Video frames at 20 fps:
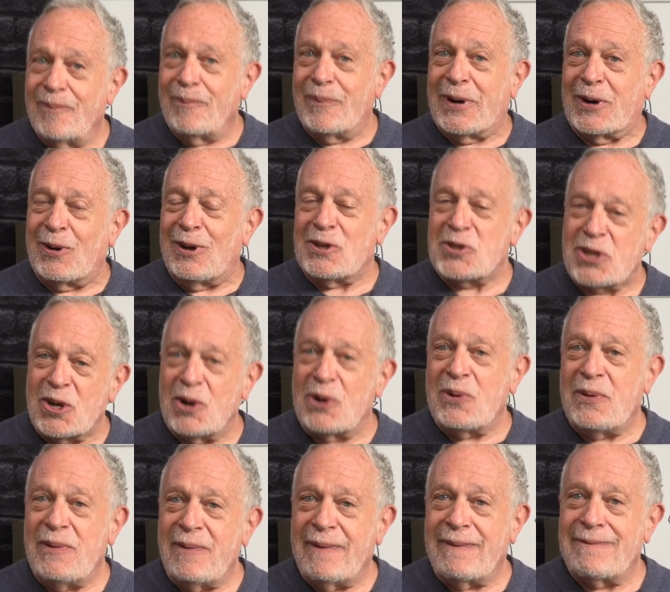But
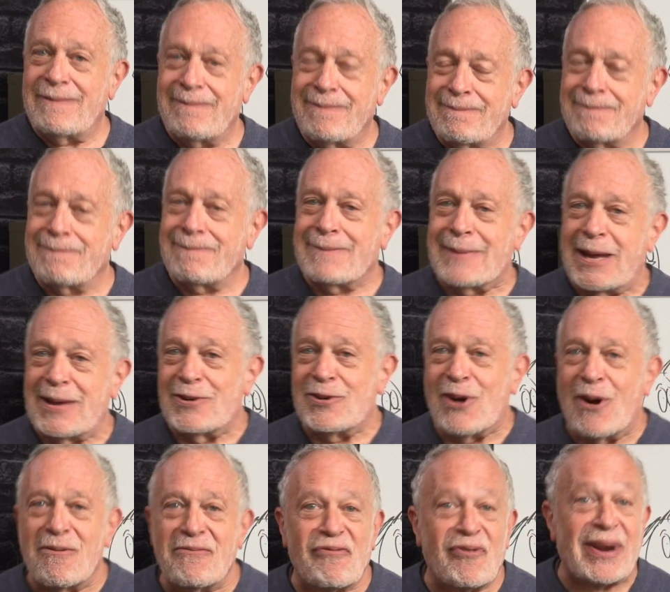also,
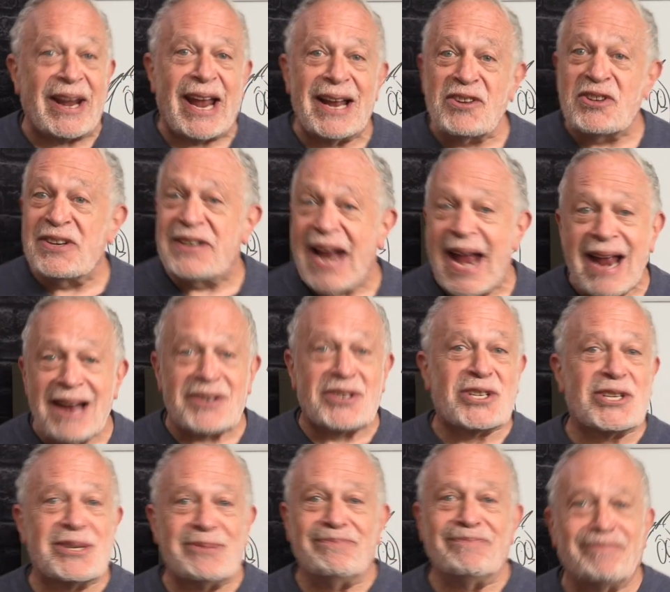don't forget to
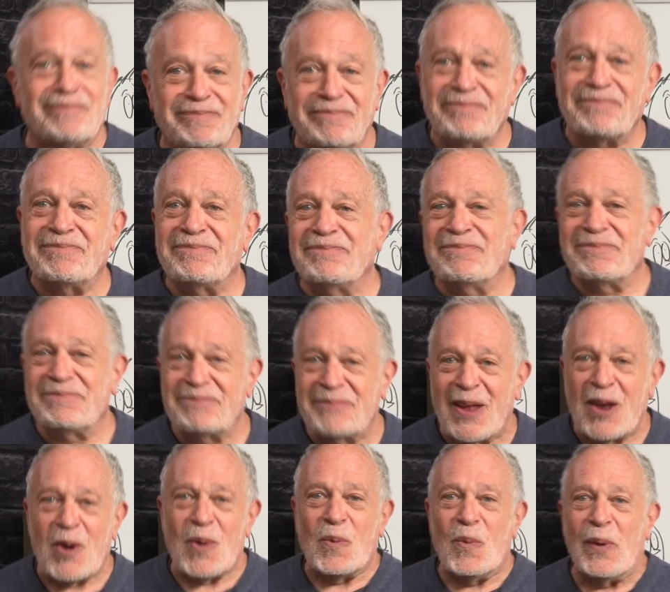dance.
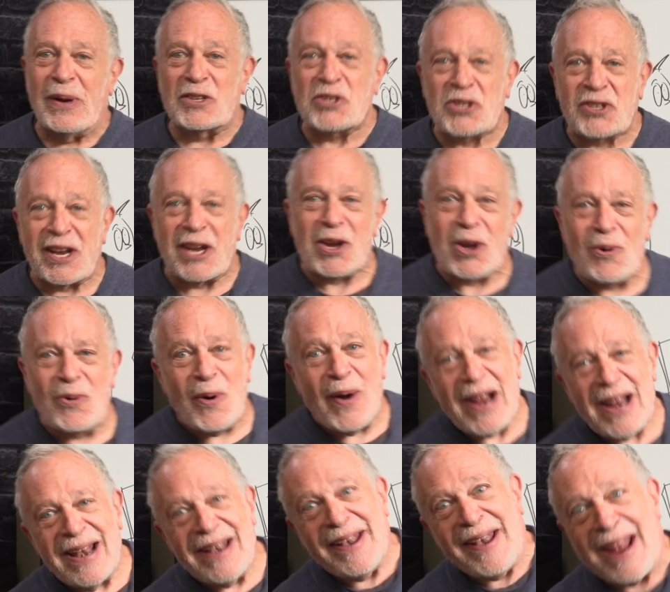We'll see you
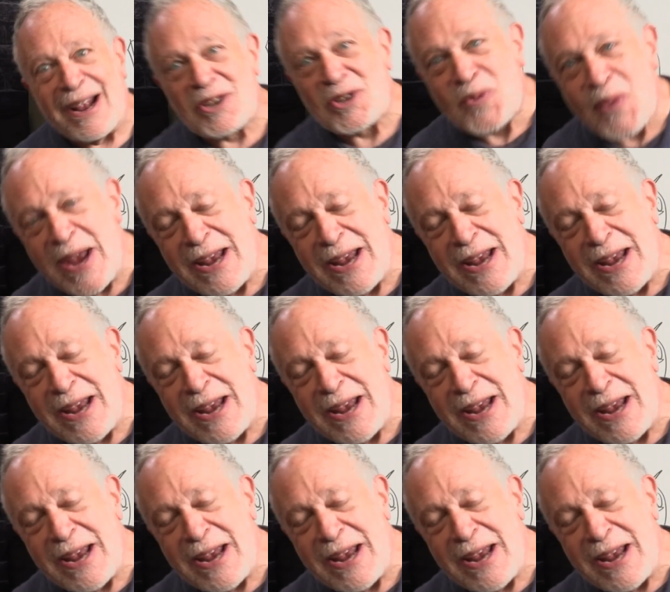next